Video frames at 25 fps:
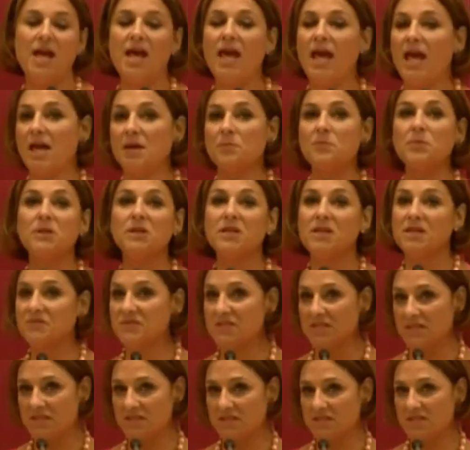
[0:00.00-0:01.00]
and believes
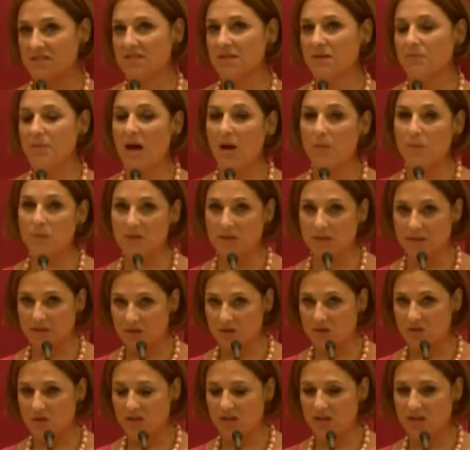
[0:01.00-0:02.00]
that this is somehow
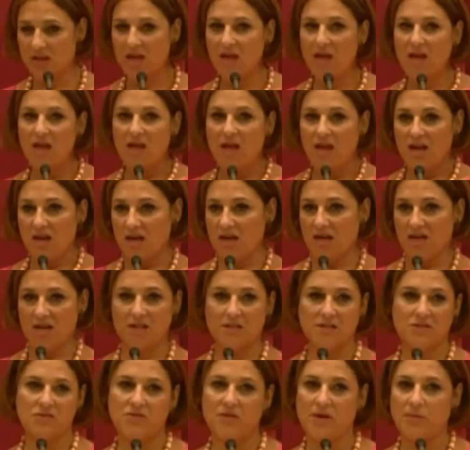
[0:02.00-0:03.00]
political
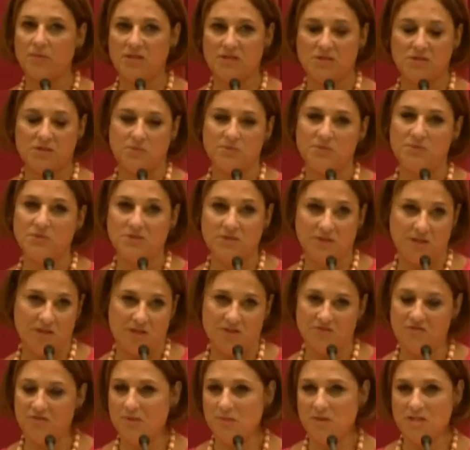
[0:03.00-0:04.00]
because feminism, you know,
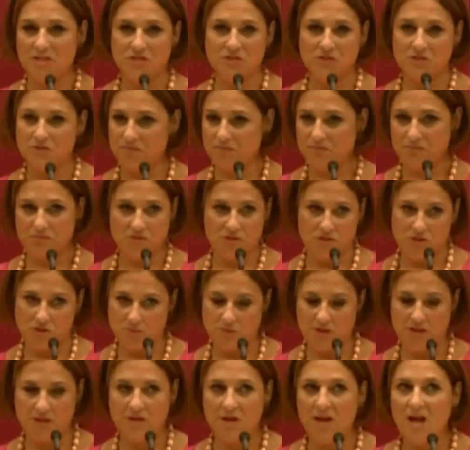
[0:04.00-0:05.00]
feminists are
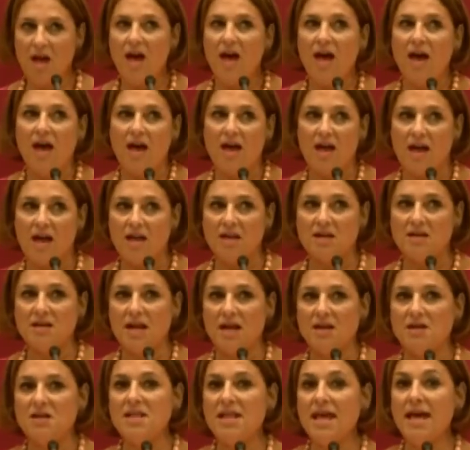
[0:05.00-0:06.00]
stupid. And
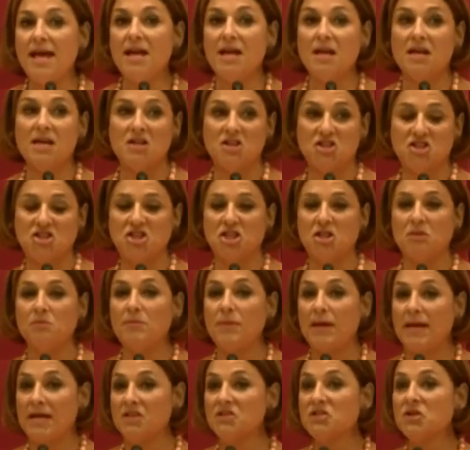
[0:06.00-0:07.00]
and then she
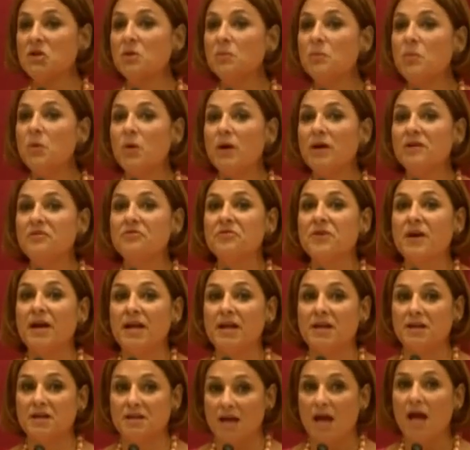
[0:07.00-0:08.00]
makes her
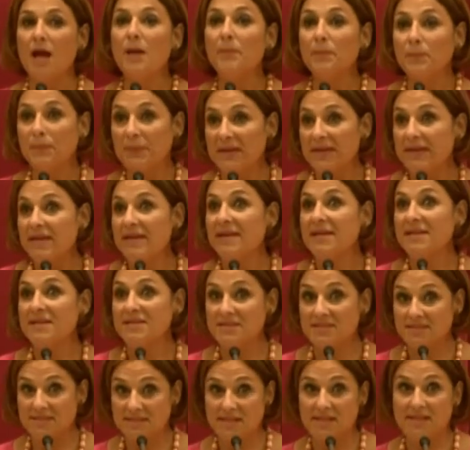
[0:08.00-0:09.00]
boyfriend pee
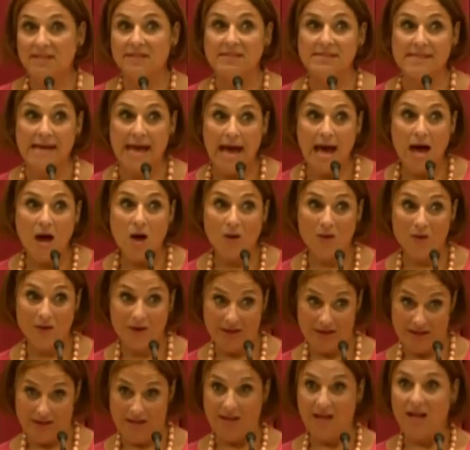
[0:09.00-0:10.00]
sitting down
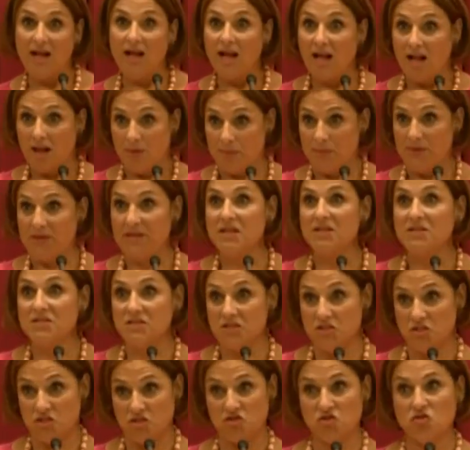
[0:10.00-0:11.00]
because
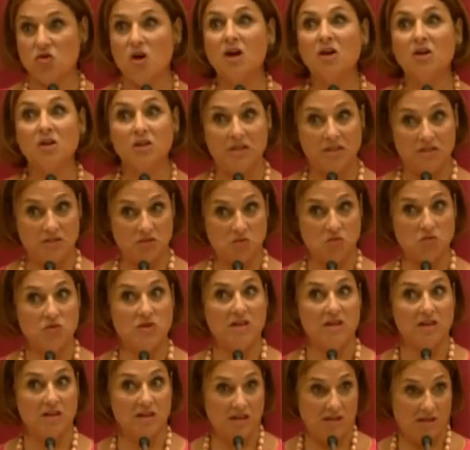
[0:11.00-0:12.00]
the struggle is
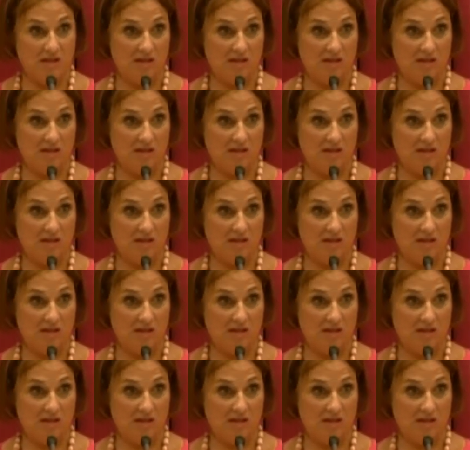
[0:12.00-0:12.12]
real.